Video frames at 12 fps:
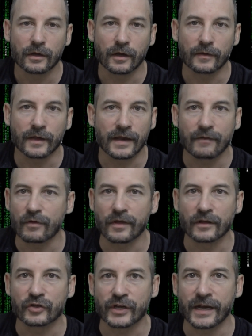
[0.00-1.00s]
And then
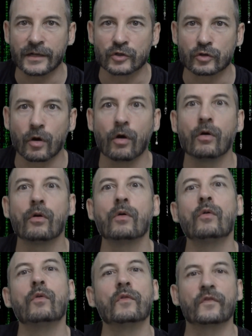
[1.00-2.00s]
everything changed.
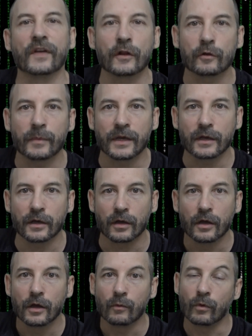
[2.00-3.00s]
Oh, filming.
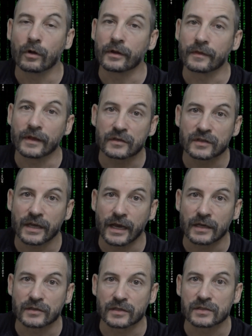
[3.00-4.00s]
Well, in this
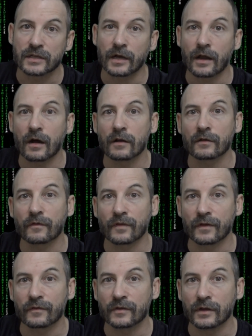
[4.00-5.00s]
case, it's not
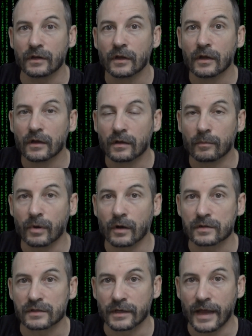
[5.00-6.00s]
$150
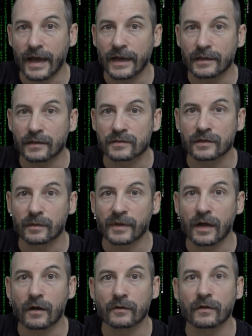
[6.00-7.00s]
a night. It's going to
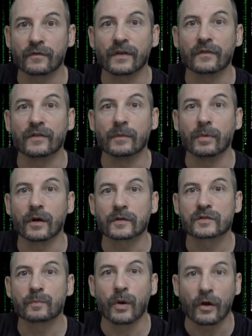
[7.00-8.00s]
be
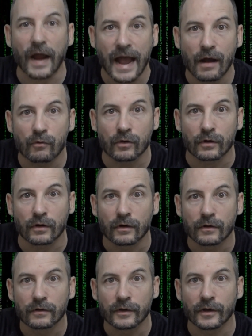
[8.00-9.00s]
$150 per hour.
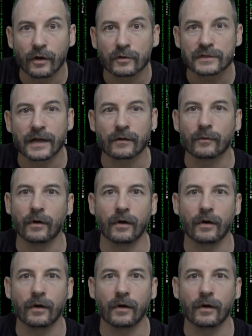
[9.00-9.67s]
You know, it's like,